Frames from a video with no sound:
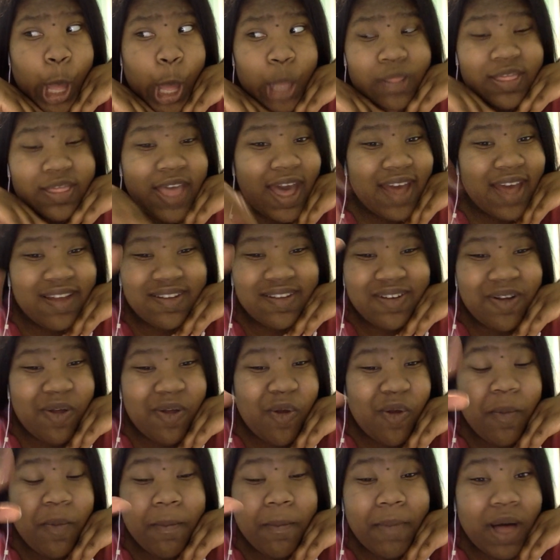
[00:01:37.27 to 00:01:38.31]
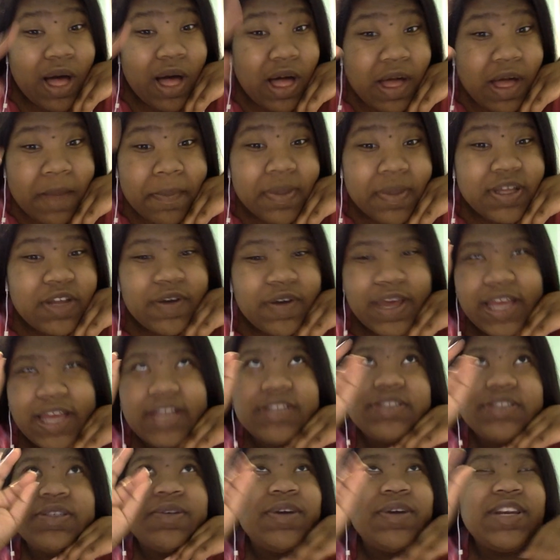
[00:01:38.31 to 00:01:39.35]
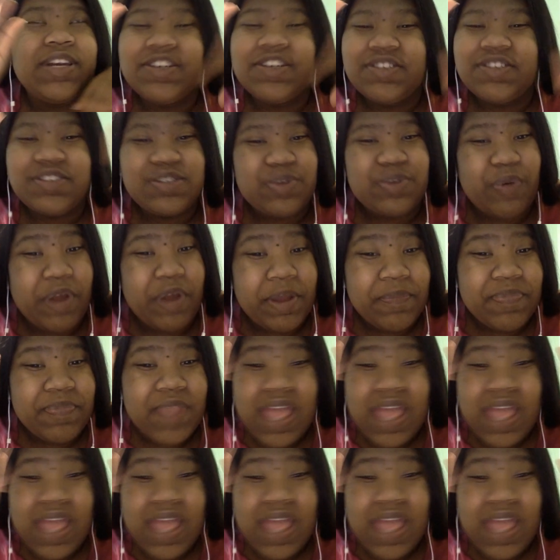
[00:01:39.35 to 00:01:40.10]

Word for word: That whole mob. Okay, so here's the story.